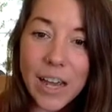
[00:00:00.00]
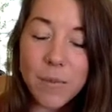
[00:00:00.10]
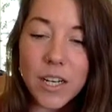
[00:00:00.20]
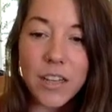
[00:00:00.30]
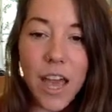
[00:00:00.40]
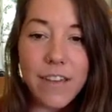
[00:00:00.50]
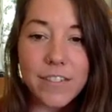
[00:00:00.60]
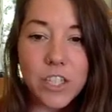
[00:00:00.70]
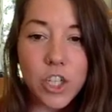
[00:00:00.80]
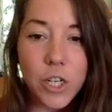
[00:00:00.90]
I'm going to live
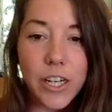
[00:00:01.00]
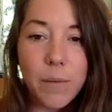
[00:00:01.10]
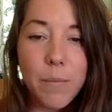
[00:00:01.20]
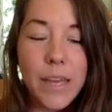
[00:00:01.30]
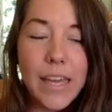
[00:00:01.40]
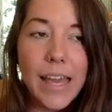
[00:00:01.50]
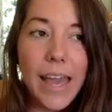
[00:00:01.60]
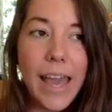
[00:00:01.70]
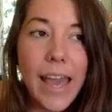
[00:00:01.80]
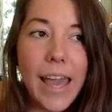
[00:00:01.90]
stream
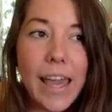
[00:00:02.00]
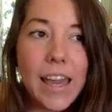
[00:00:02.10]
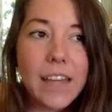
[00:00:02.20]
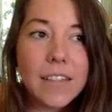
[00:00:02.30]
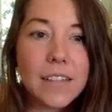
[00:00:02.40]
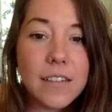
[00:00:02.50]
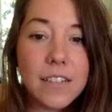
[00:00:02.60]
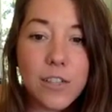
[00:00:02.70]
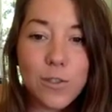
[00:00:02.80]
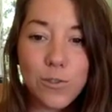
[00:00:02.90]
a
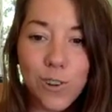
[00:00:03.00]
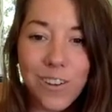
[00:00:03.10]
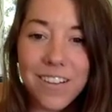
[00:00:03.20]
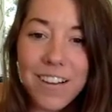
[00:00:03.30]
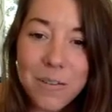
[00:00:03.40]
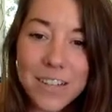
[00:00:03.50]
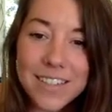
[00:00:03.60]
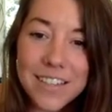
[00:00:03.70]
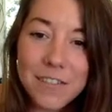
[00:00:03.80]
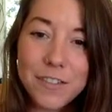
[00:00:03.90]
sunset stroll along
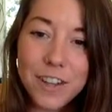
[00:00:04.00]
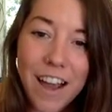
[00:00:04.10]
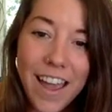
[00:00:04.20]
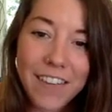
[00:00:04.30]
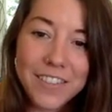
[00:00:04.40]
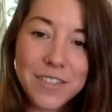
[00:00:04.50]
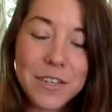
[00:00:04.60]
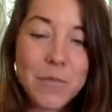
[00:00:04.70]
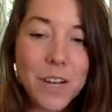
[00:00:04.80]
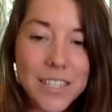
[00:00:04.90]
West Cliff Drive so you
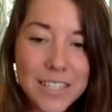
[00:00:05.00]
can watch the